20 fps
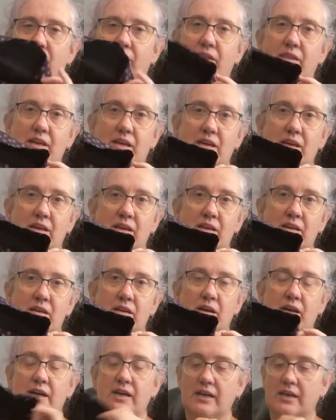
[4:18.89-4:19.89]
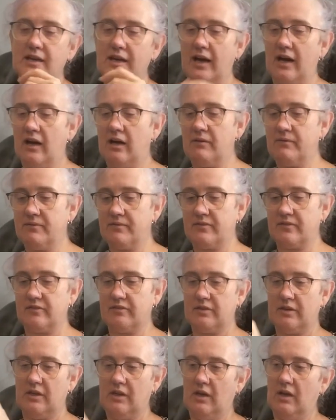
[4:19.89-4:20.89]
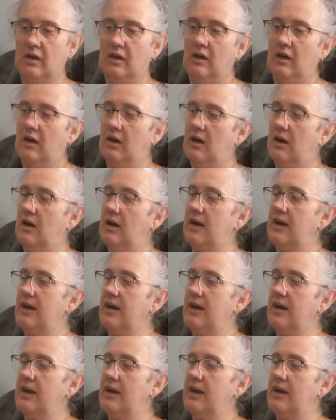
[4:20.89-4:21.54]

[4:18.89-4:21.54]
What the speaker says: the cuffs. I